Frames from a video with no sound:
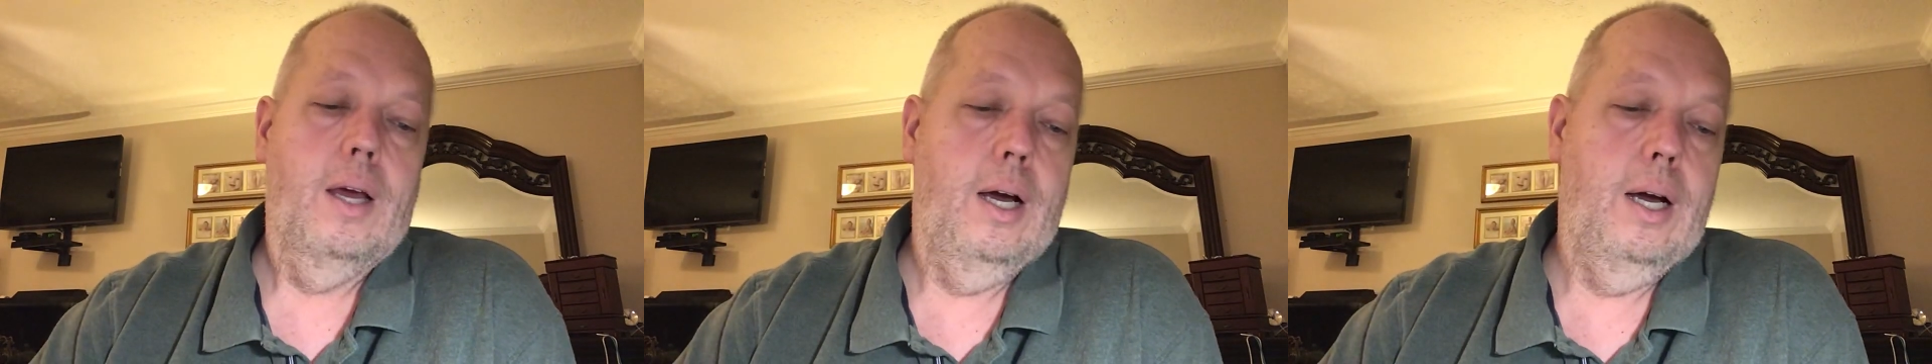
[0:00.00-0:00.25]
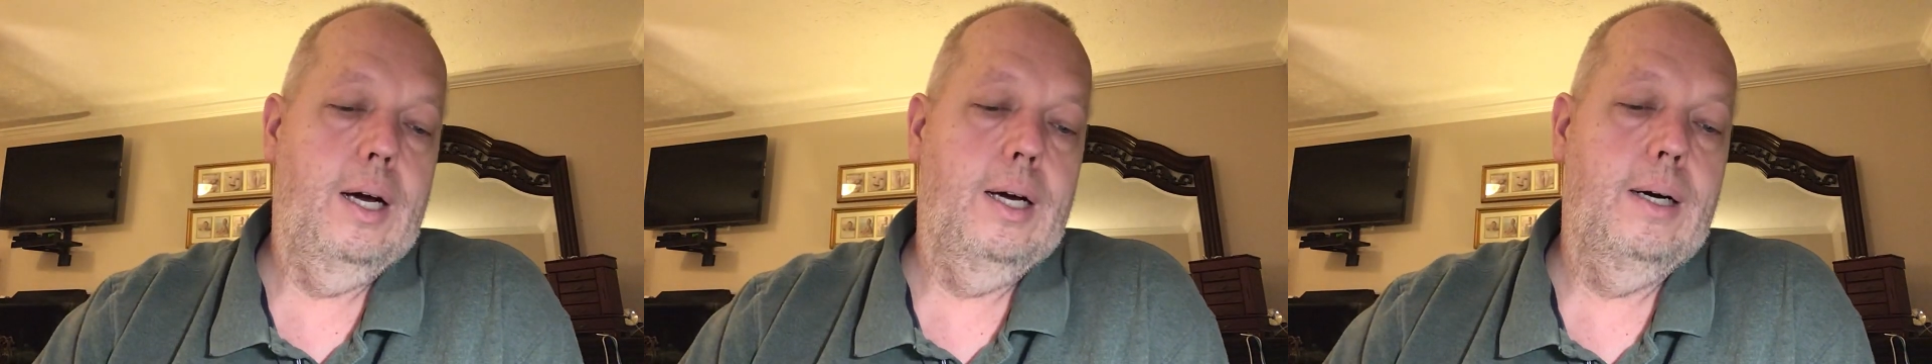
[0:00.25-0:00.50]

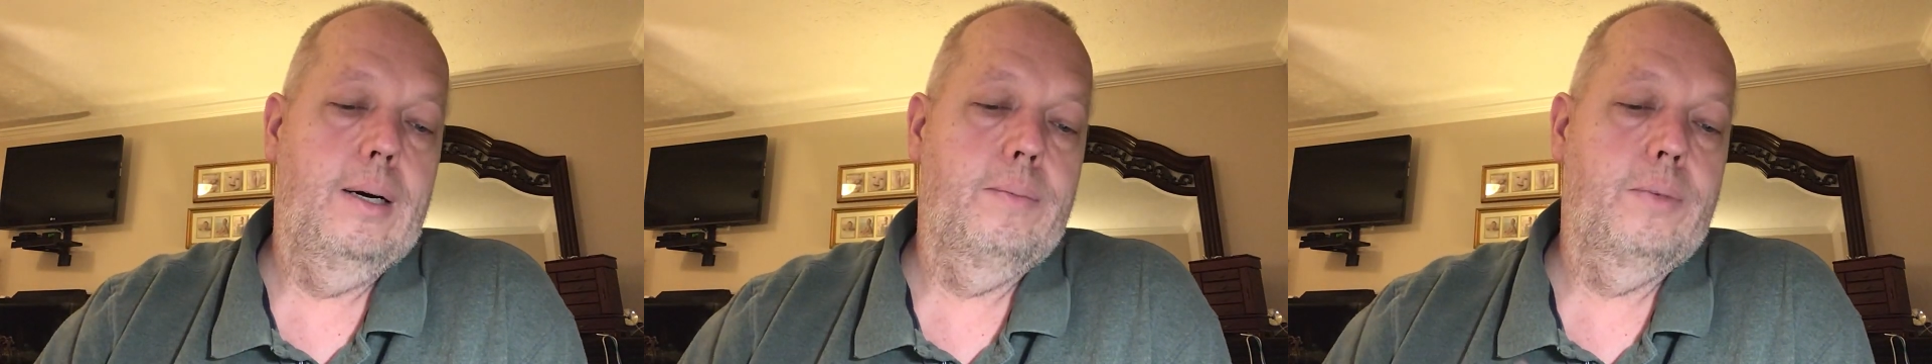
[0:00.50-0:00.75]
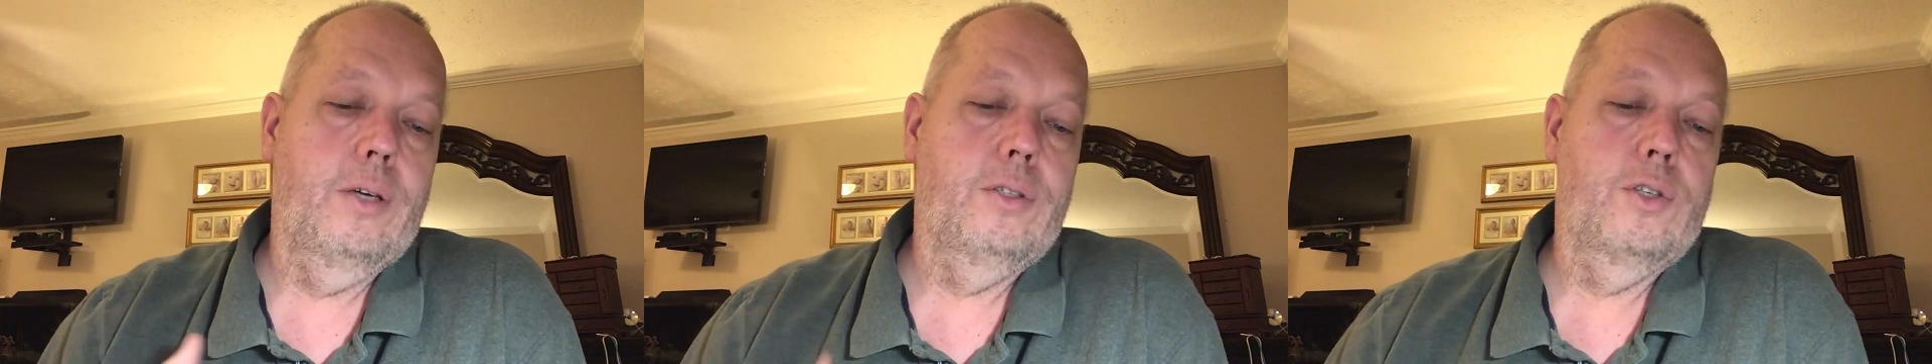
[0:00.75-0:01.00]

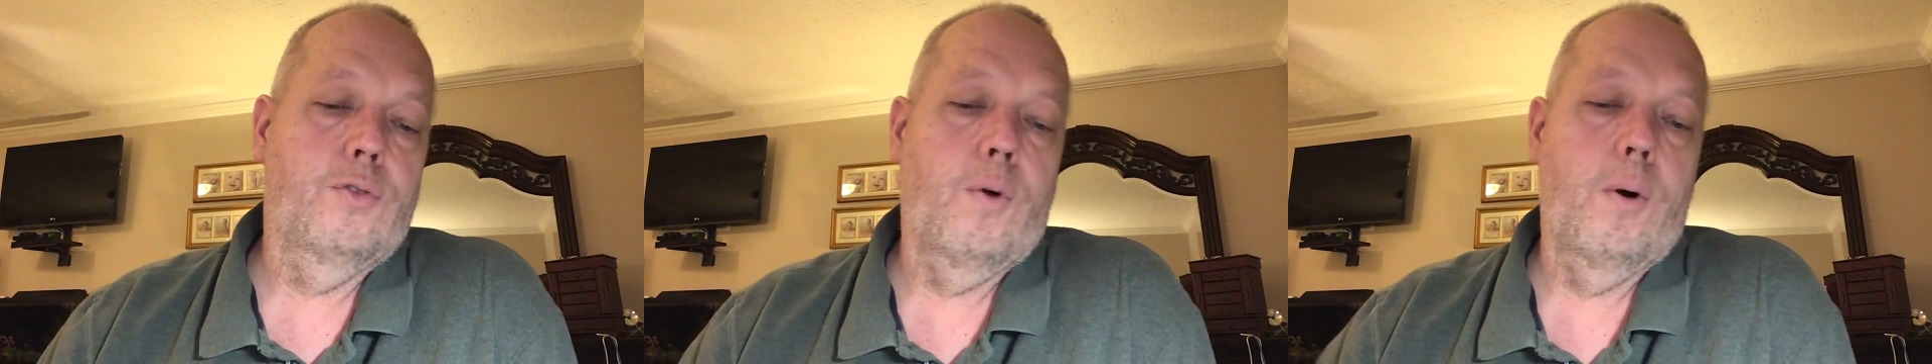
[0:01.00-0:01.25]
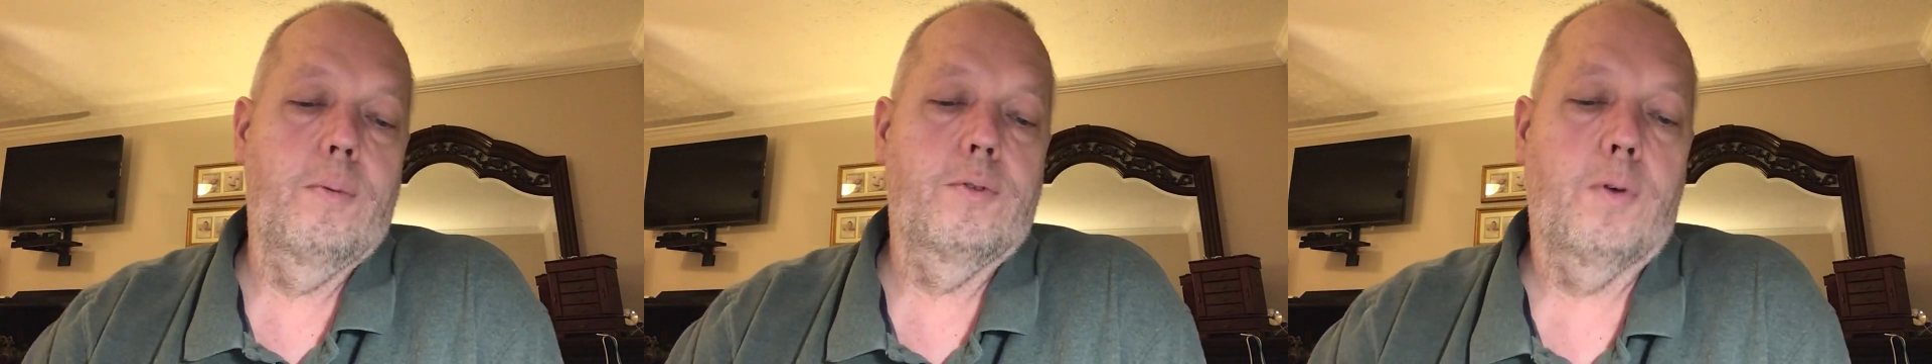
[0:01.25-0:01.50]
Dosage
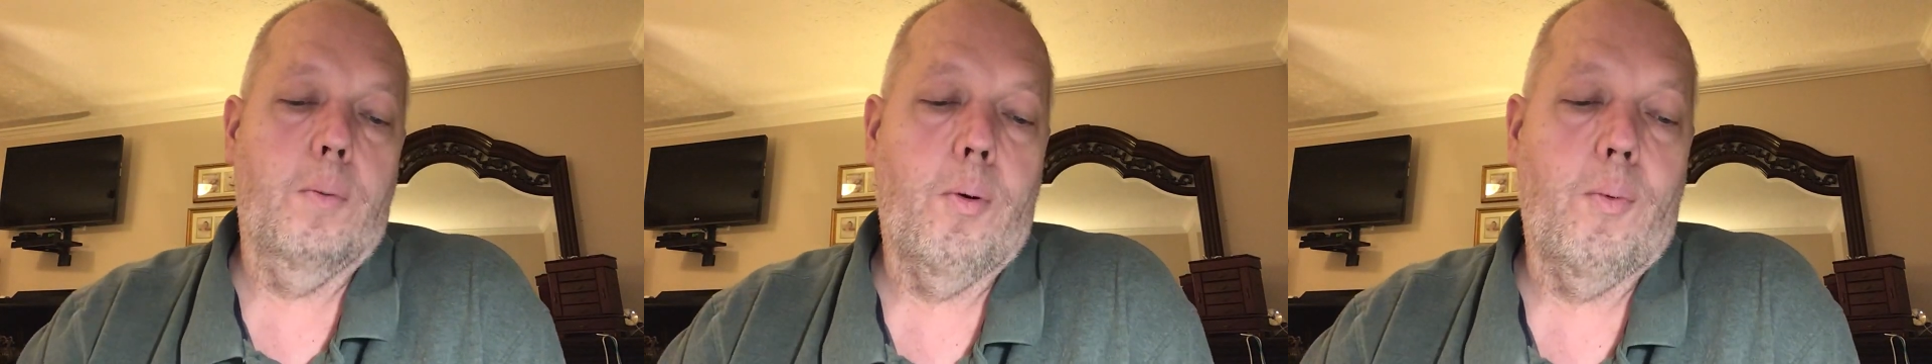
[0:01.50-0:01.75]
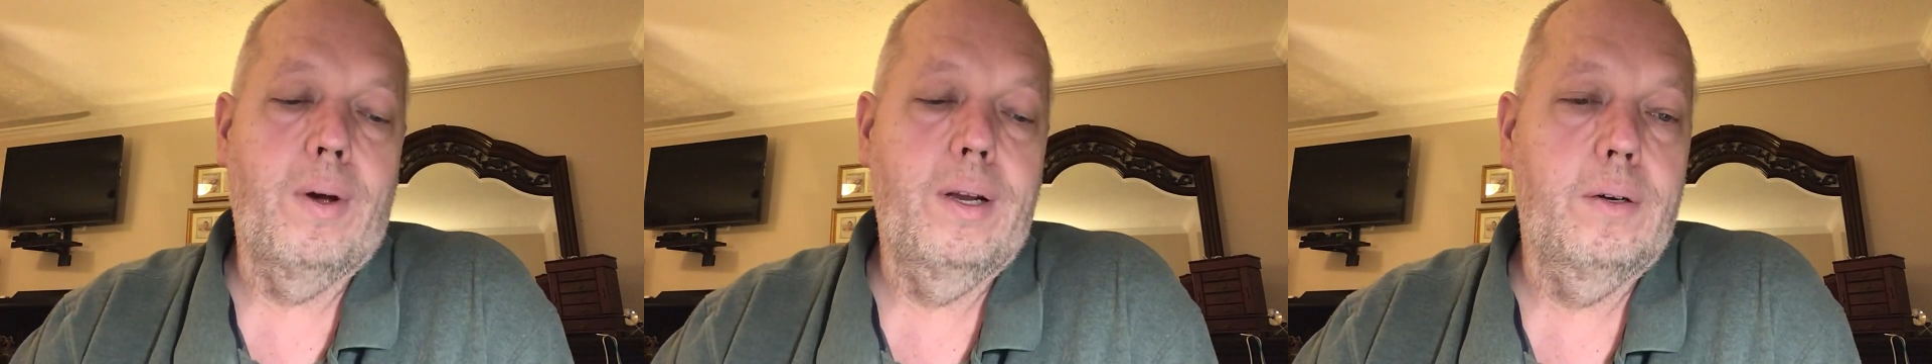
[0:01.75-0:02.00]
forms for
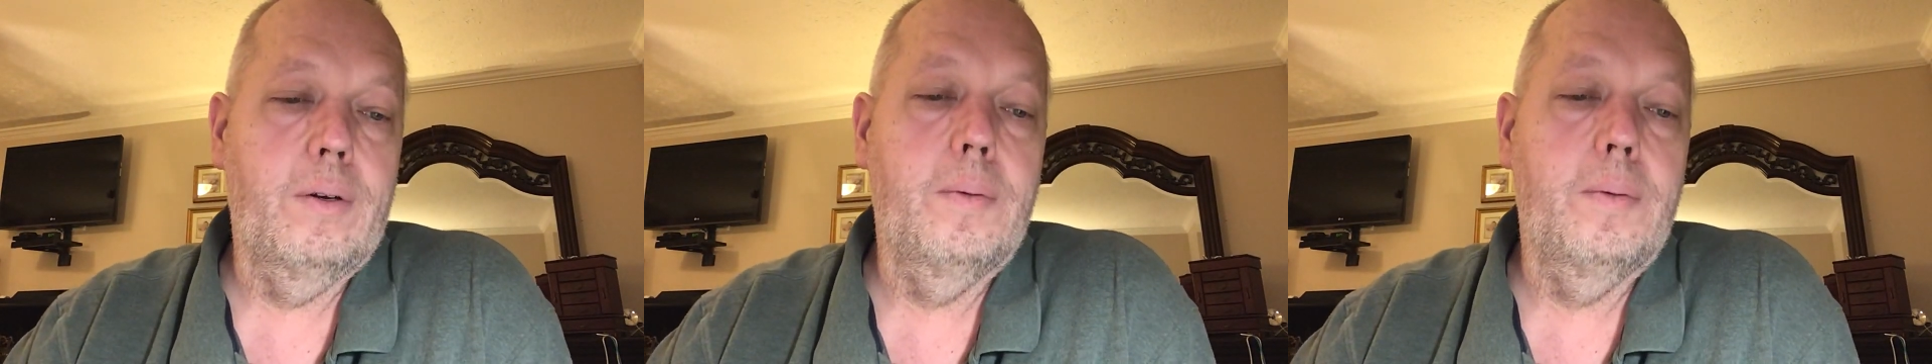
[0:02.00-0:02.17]
parenteral